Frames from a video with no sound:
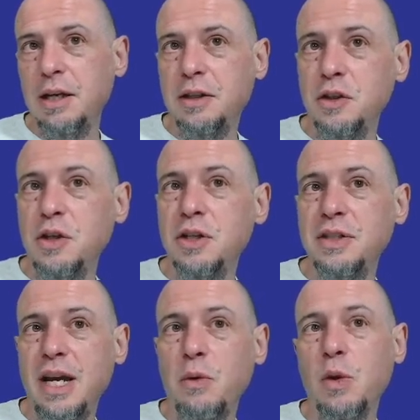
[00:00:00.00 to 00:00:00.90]
you could
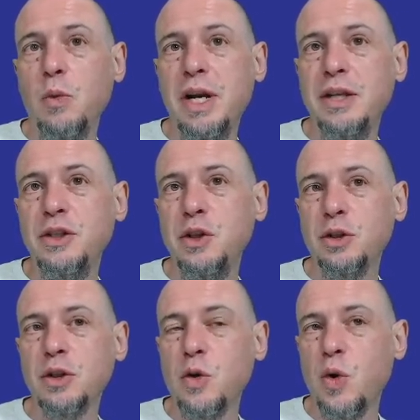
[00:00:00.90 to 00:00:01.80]
say, well, what is your
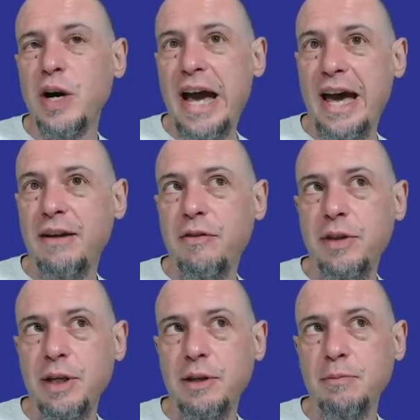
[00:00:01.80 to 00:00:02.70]
score out of
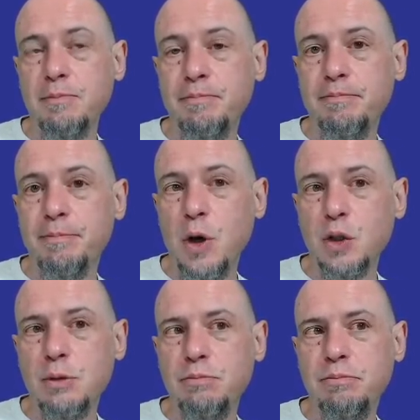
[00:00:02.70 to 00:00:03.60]
the
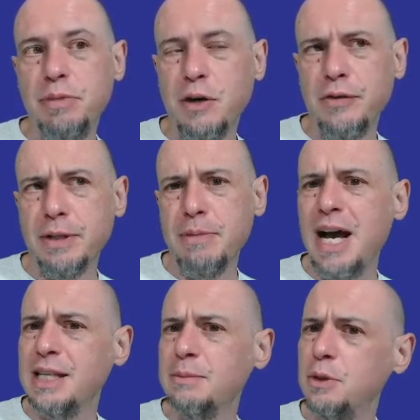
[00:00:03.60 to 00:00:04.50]
most perfect
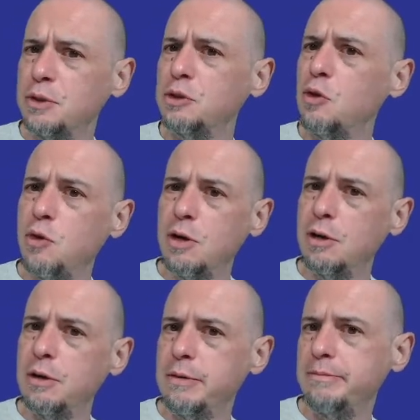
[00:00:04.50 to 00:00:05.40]
possible
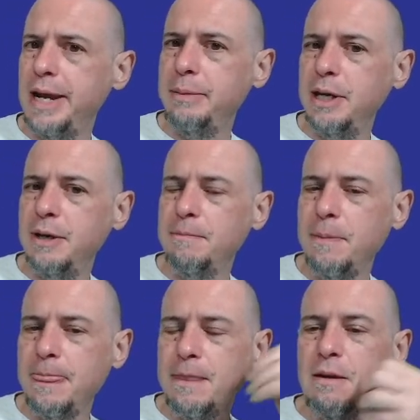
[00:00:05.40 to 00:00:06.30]
score, maybe?
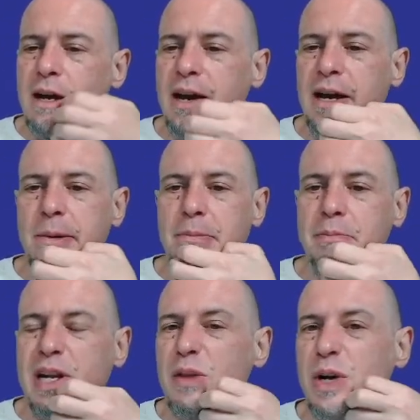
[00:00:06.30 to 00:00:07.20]
Um,
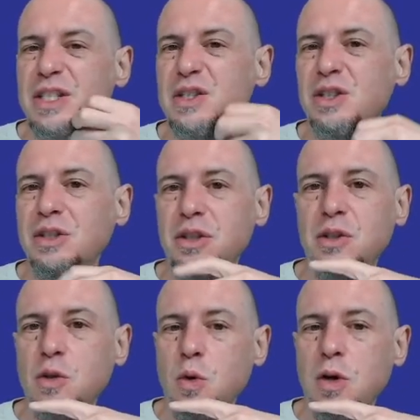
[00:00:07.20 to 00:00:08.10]
but otherwise, it's just a
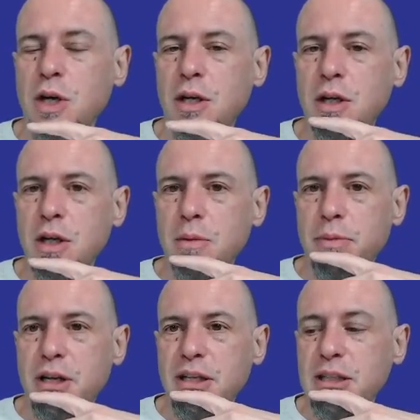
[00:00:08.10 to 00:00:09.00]
score.
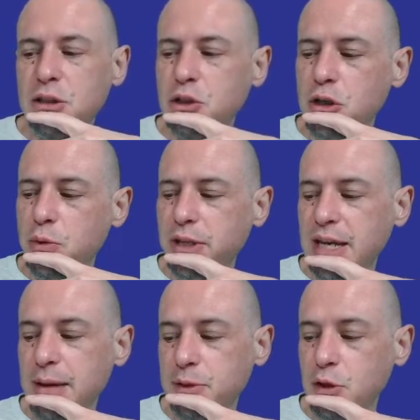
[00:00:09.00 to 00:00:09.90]
But at least it should know when the
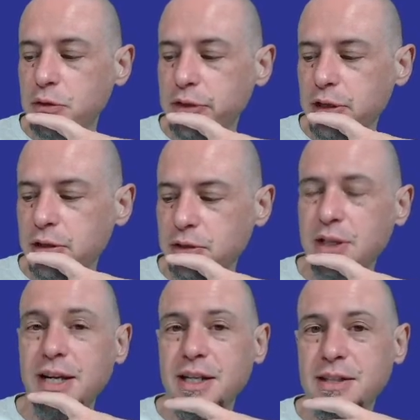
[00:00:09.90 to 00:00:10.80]
game is over, so
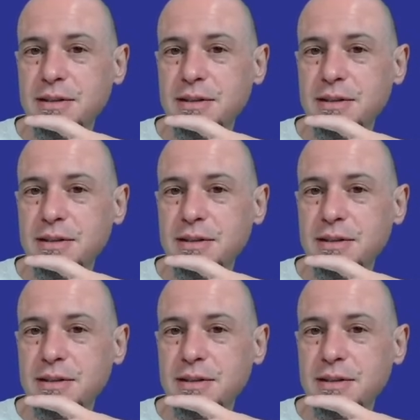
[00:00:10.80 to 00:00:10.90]
that it can,